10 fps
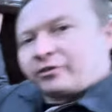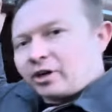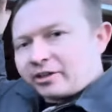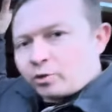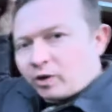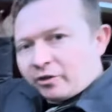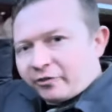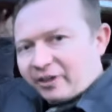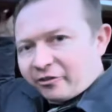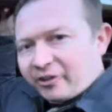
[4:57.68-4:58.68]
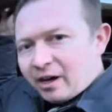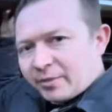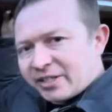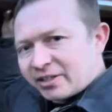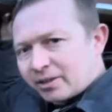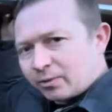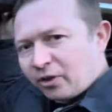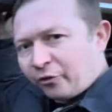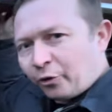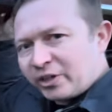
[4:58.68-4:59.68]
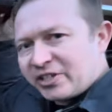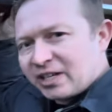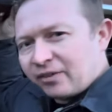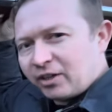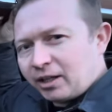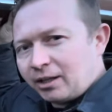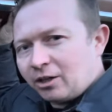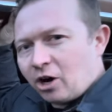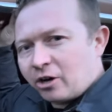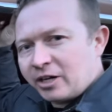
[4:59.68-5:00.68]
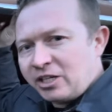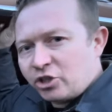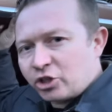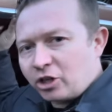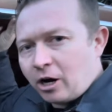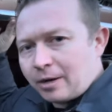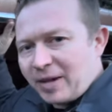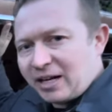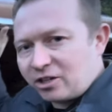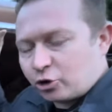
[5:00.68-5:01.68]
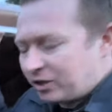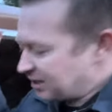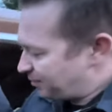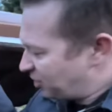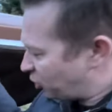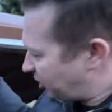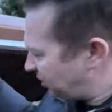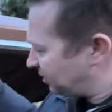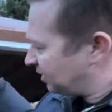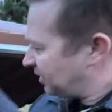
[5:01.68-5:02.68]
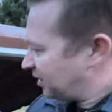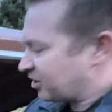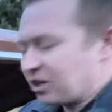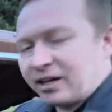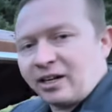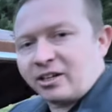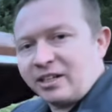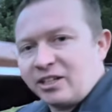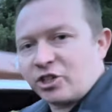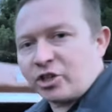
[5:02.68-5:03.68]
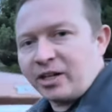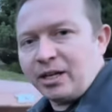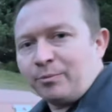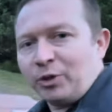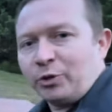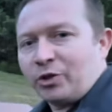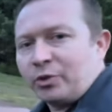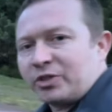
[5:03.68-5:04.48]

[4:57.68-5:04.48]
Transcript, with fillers: got a 12-valve Cummins with a 47 RH automatic transmission. It's got air conditioning, Bluetooth